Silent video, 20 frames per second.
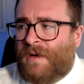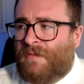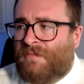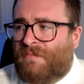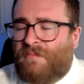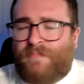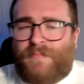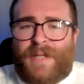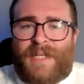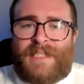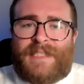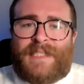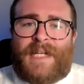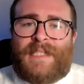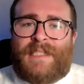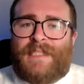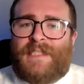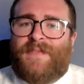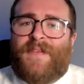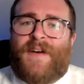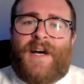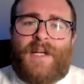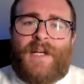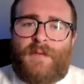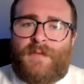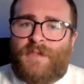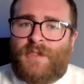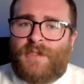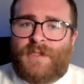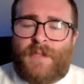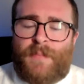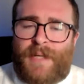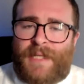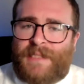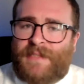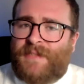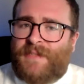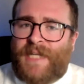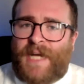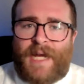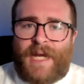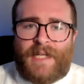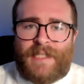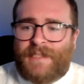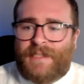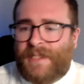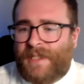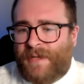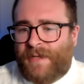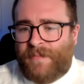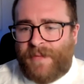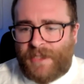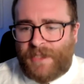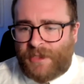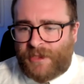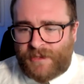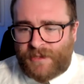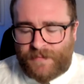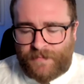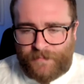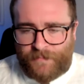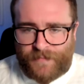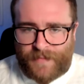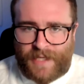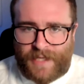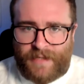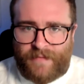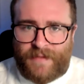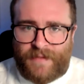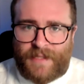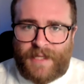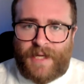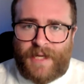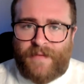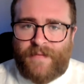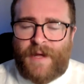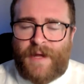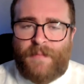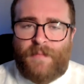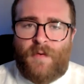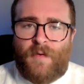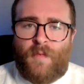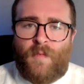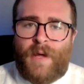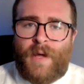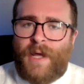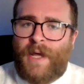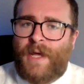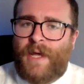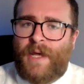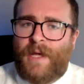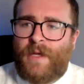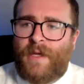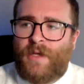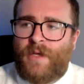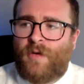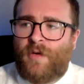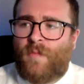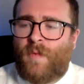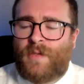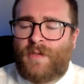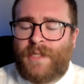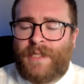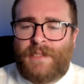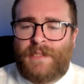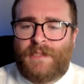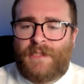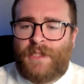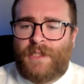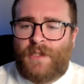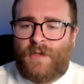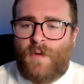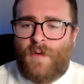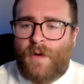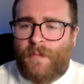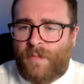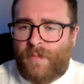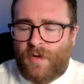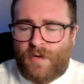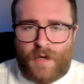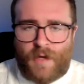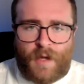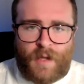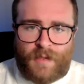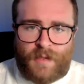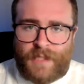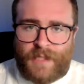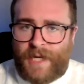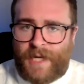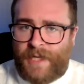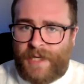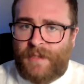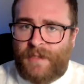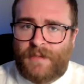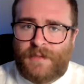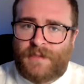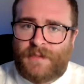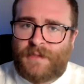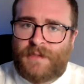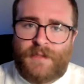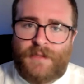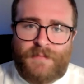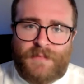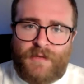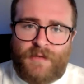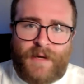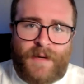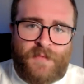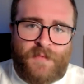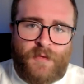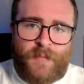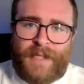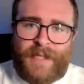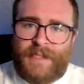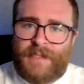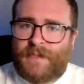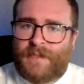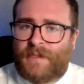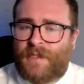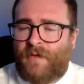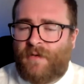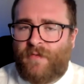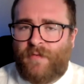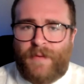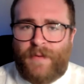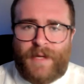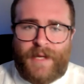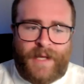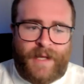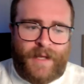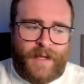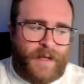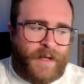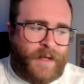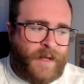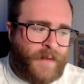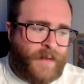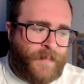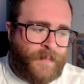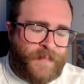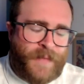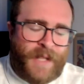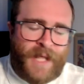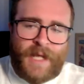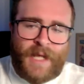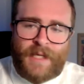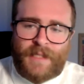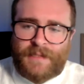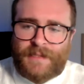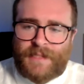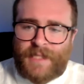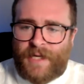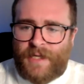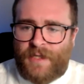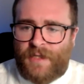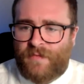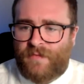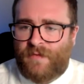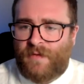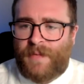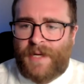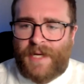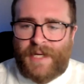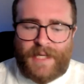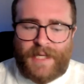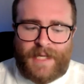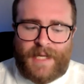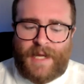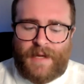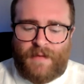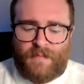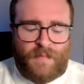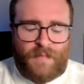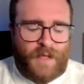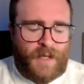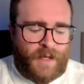be satisfied with just a piece of text, an image, anything like that. But where you're wanting to book a holiday, subscribe to a piece of software, sign up for a bank account,